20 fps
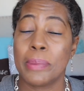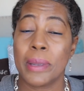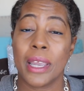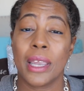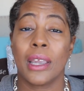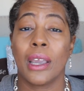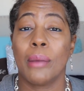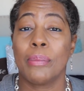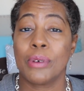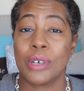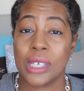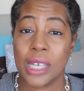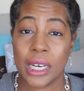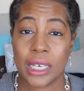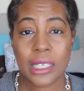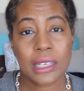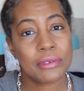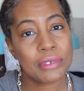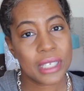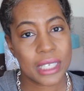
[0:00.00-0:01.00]
being a
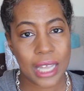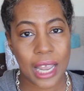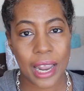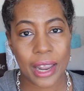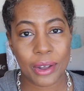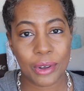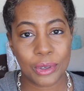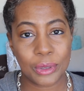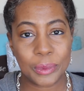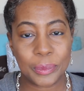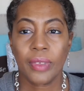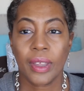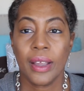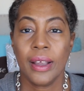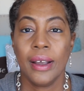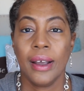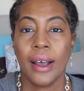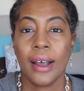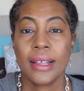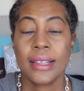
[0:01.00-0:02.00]
protective style.
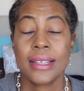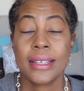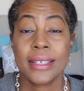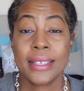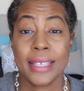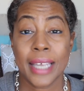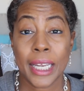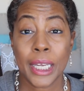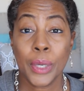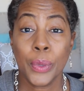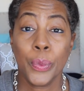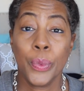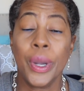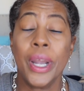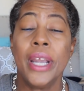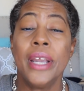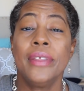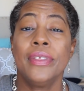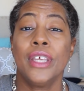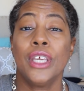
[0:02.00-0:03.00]
The second
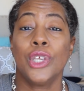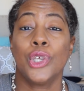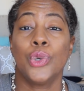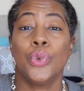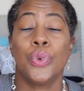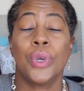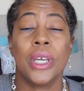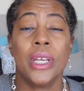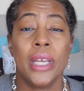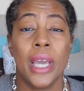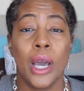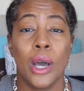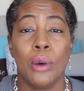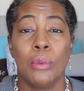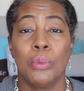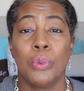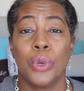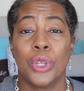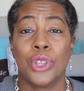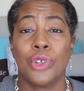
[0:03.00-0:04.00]
way that you can
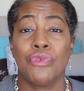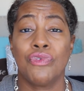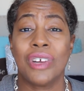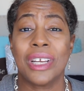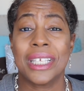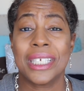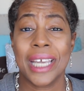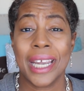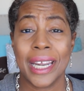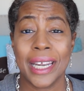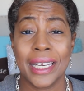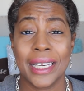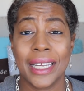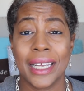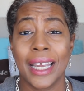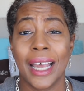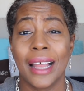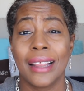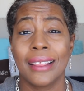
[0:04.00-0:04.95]
help with retaining